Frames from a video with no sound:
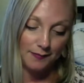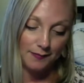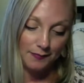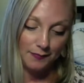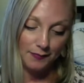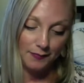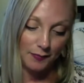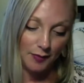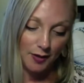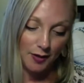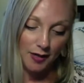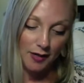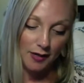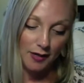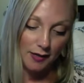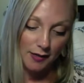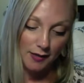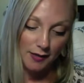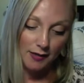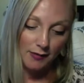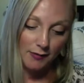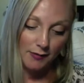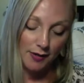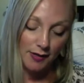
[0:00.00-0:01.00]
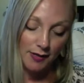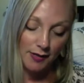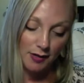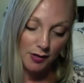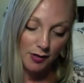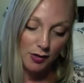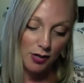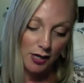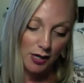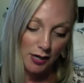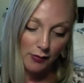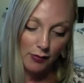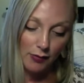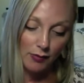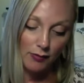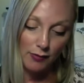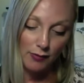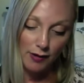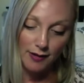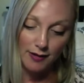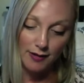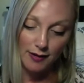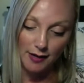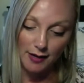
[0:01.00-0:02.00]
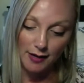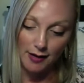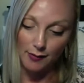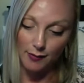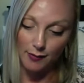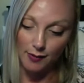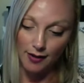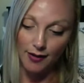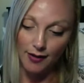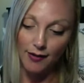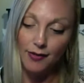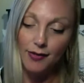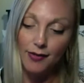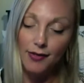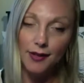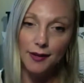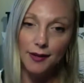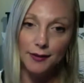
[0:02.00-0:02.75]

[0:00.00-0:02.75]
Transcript: What is the message they will resonate with?